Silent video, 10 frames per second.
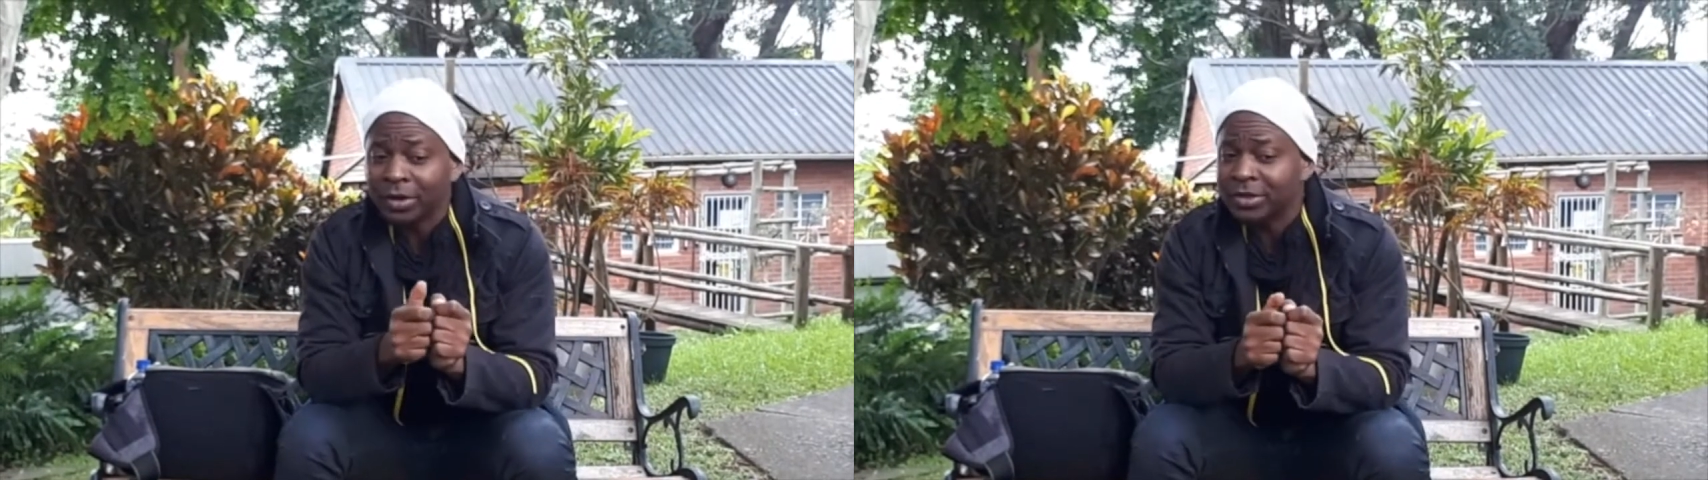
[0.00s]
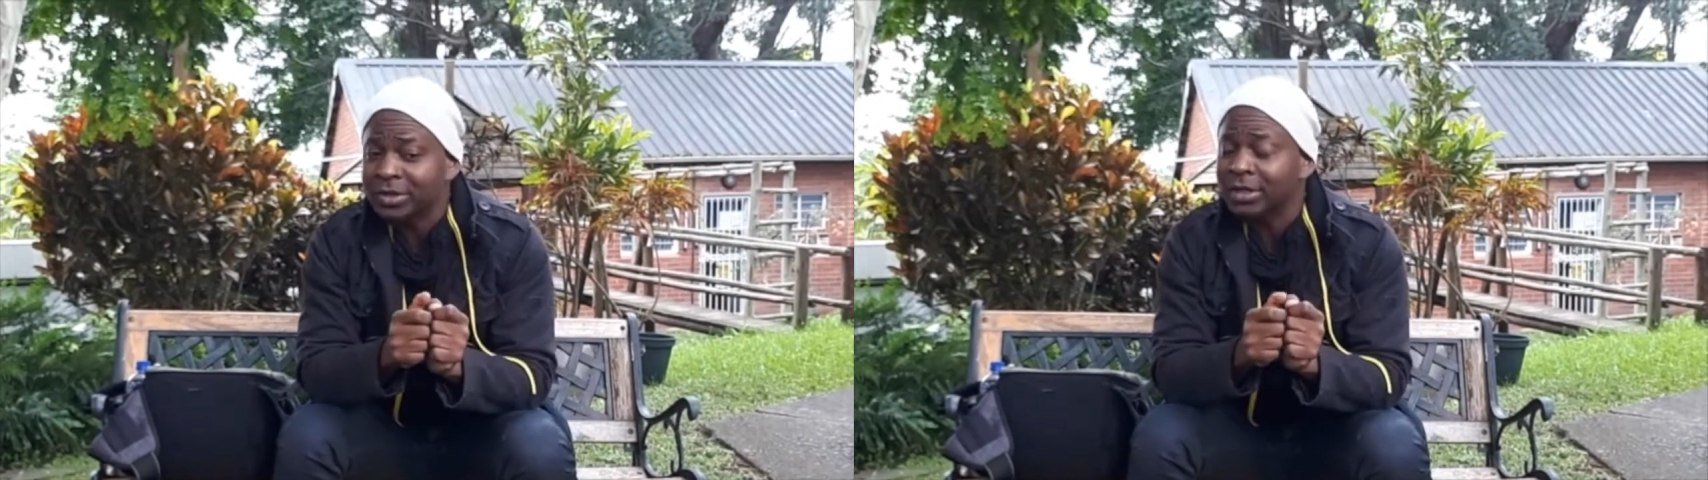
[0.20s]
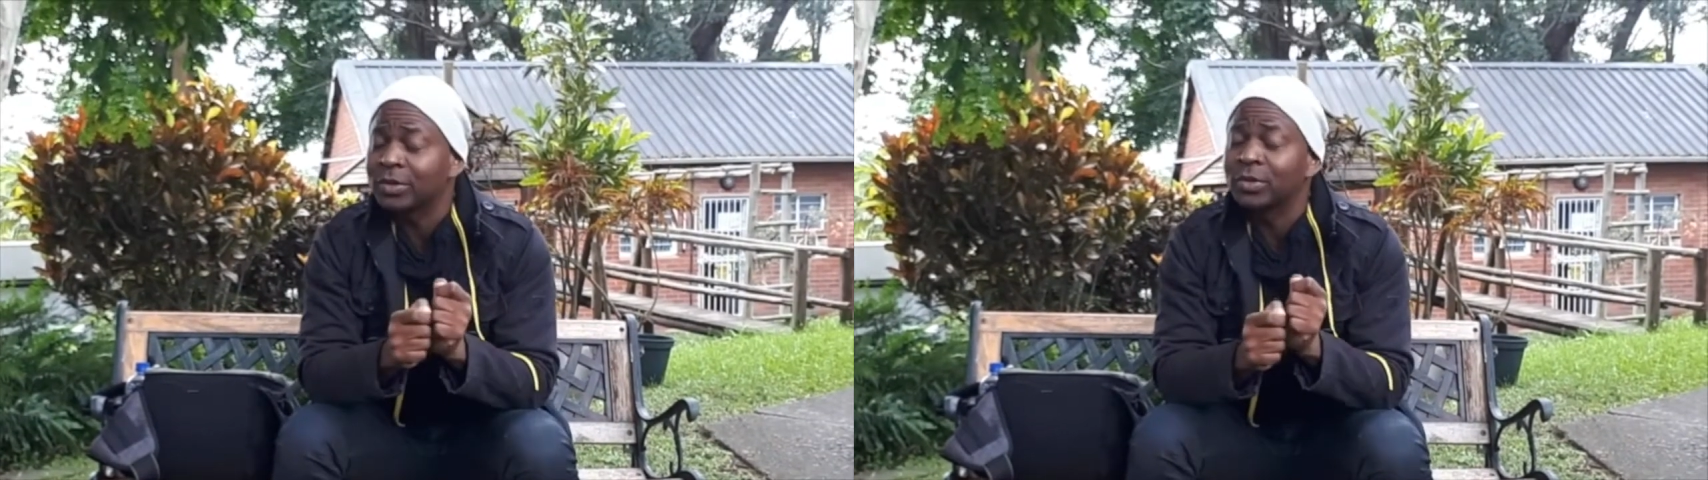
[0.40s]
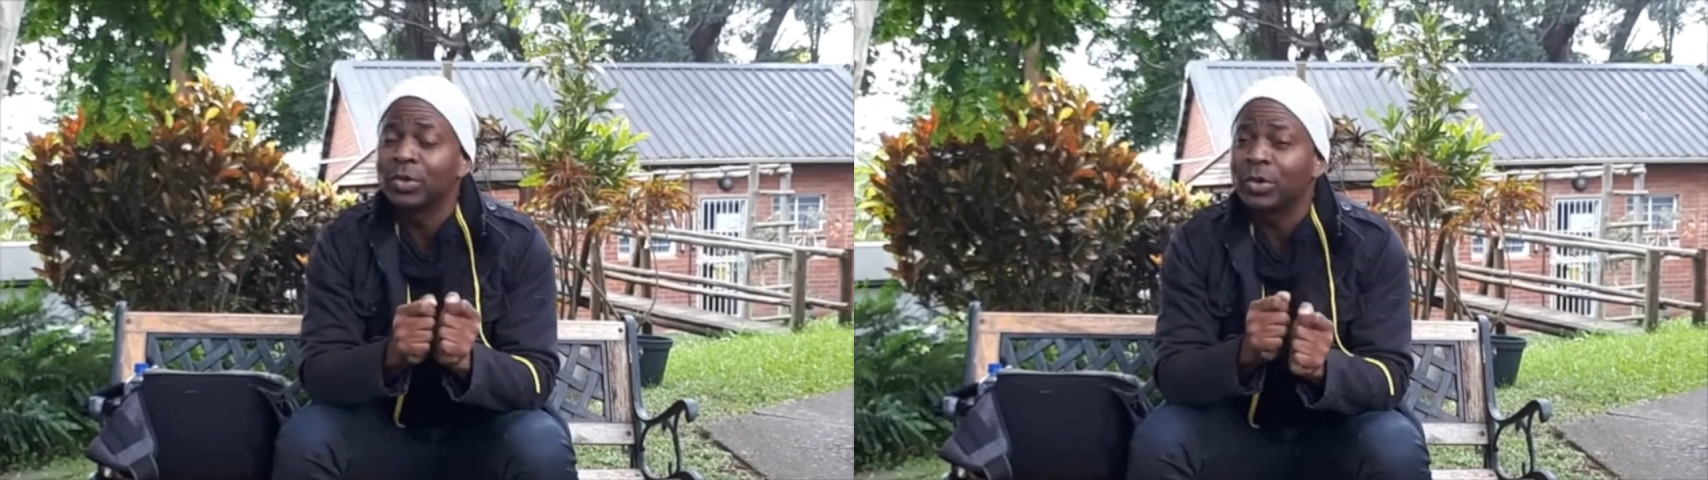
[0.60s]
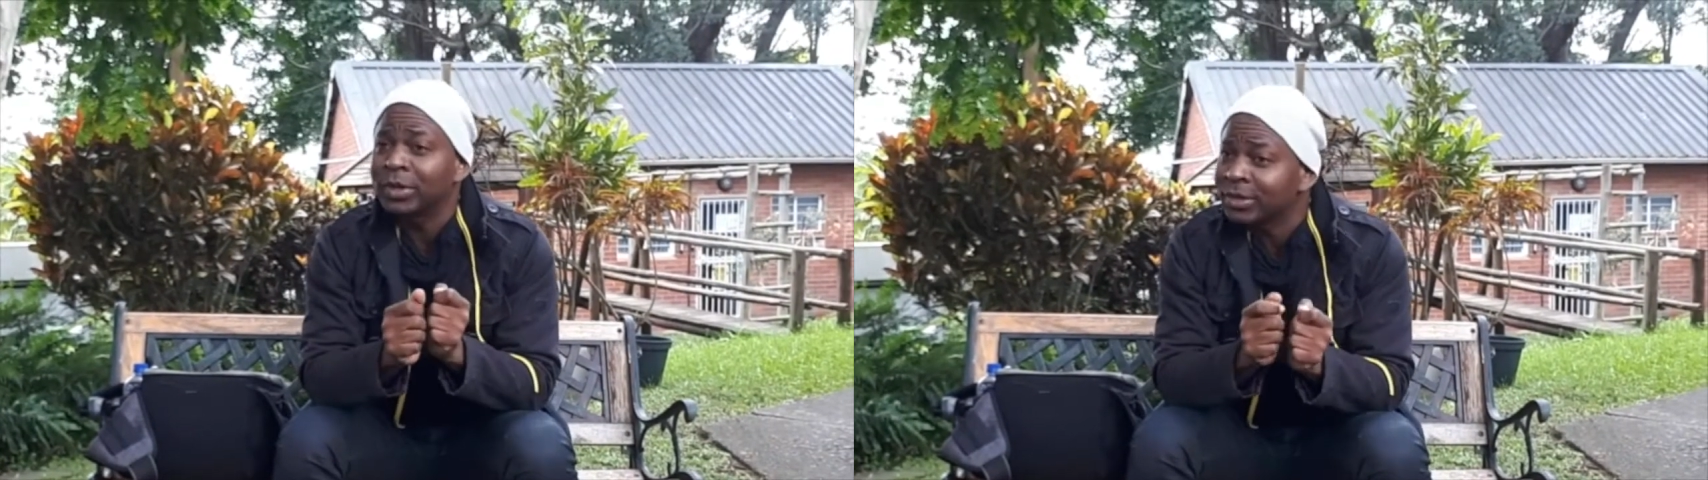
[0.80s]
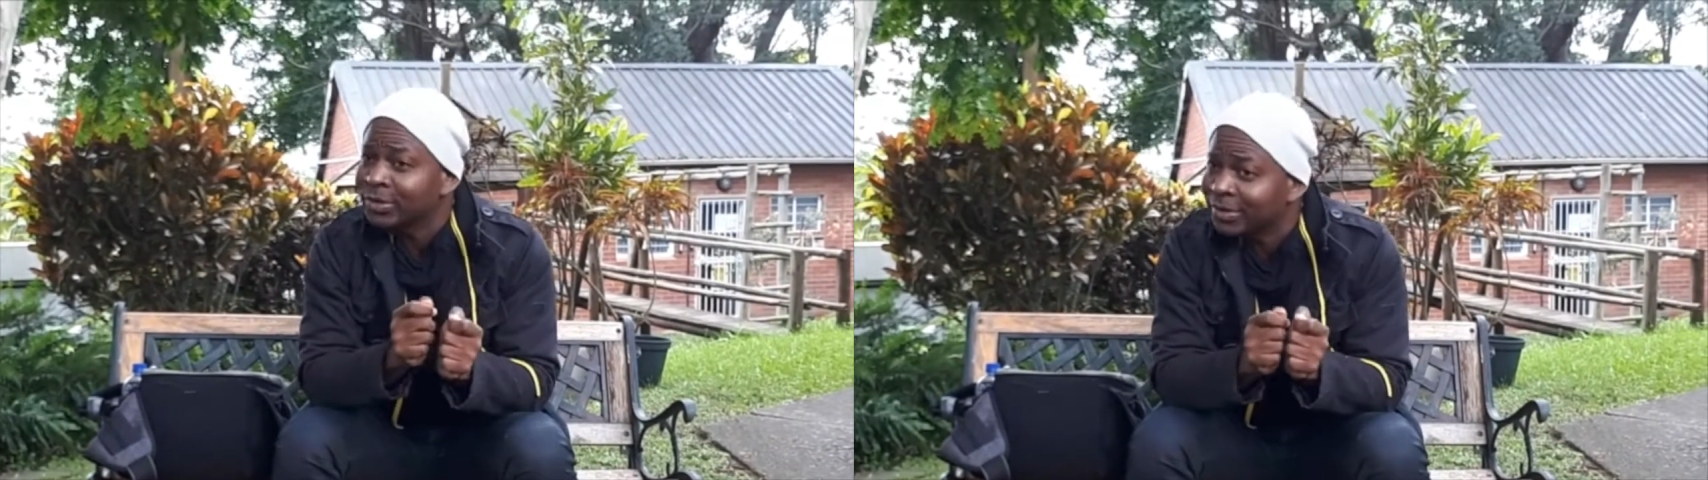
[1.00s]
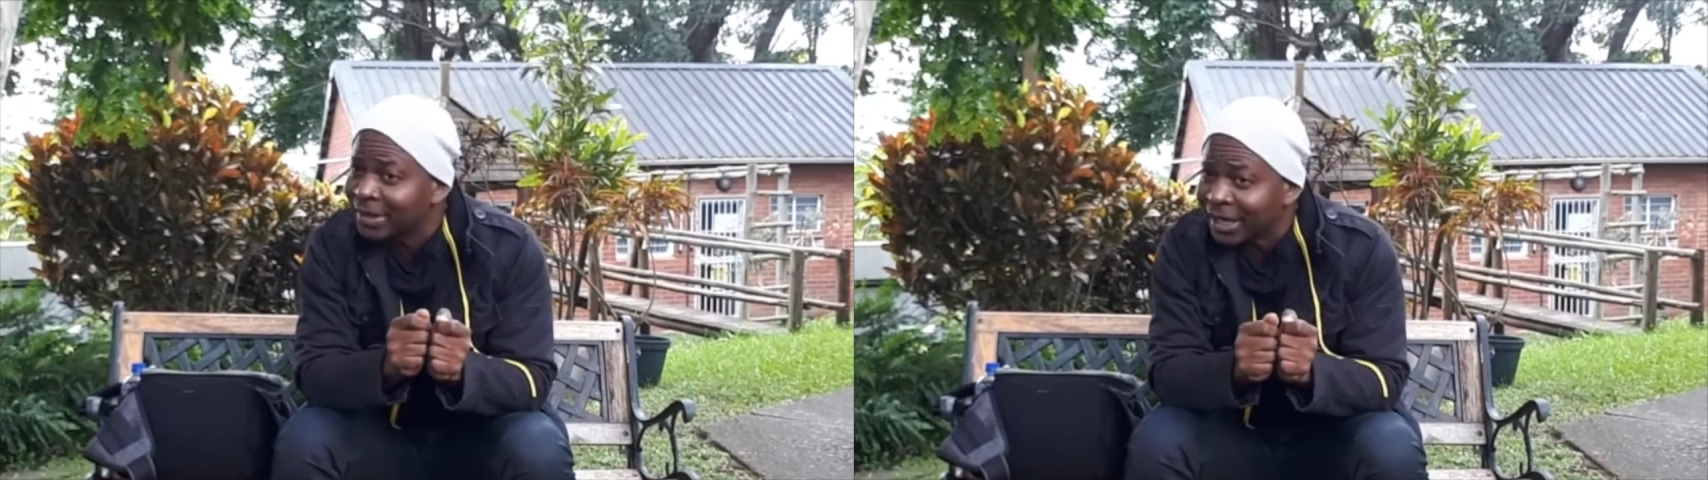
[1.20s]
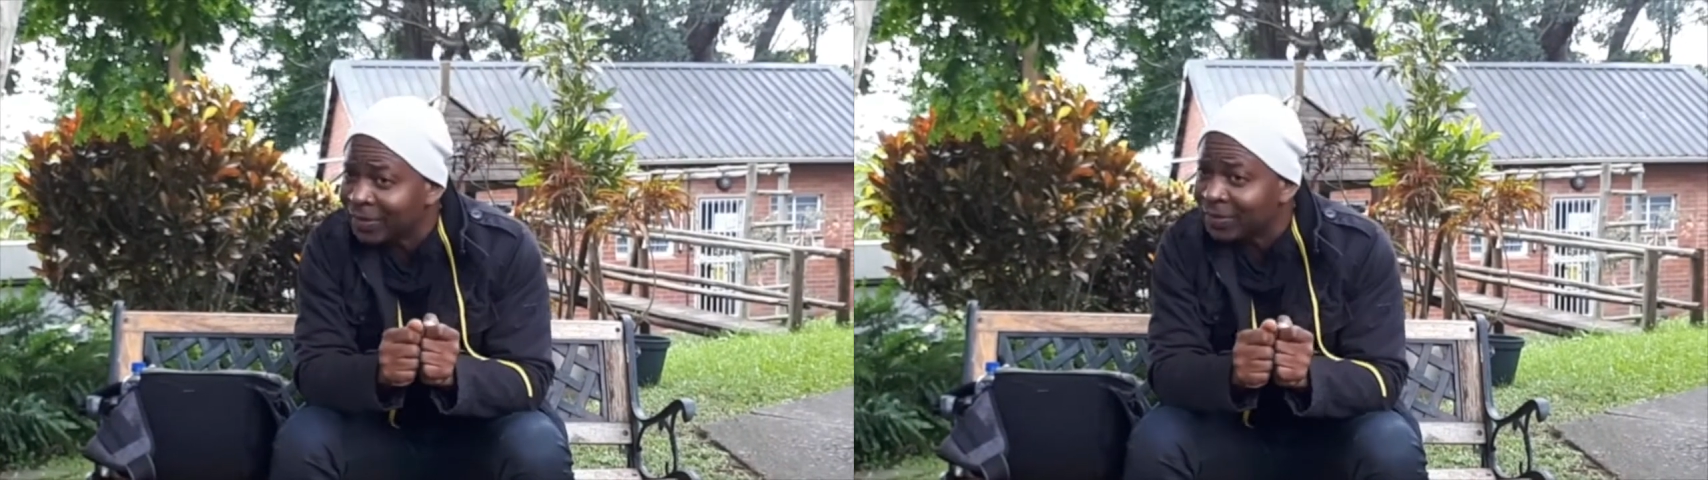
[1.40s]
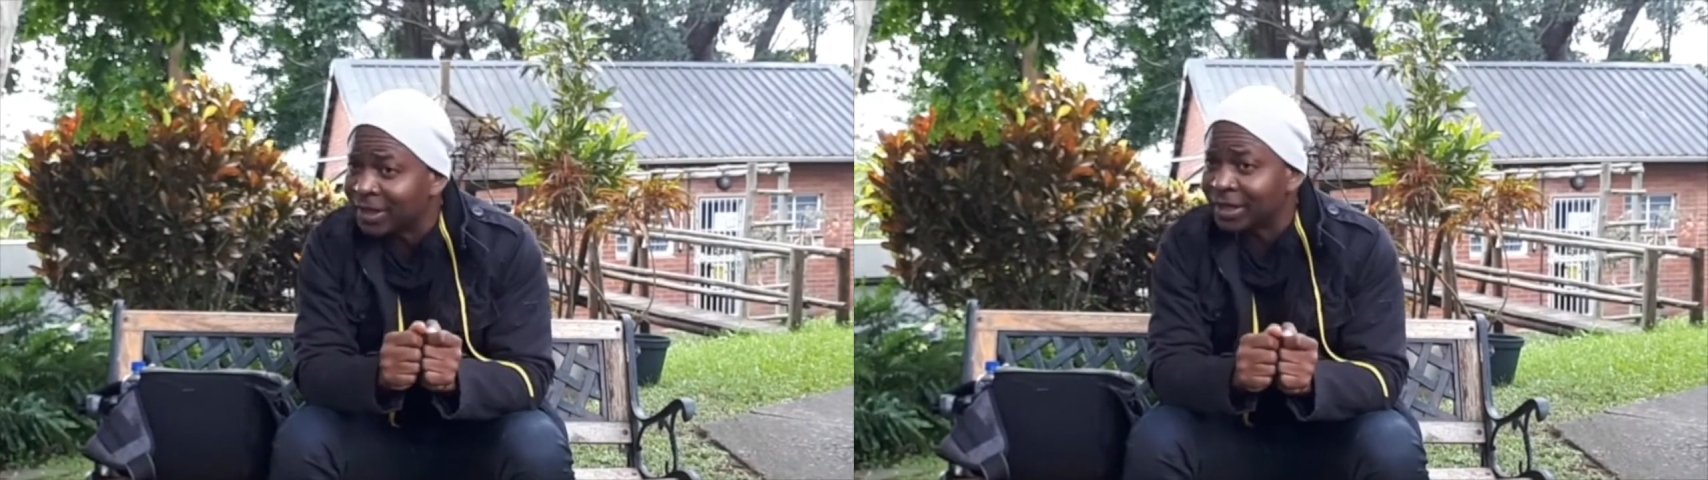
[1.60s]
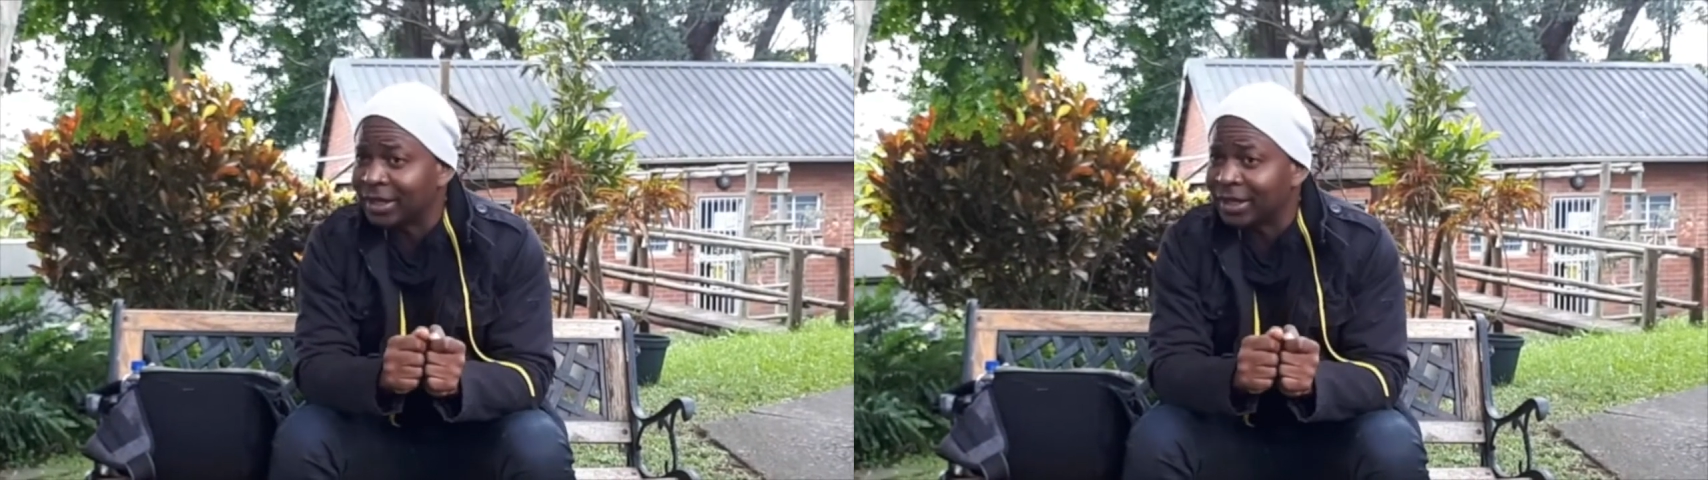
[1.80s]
she said, "You don't need to thank me.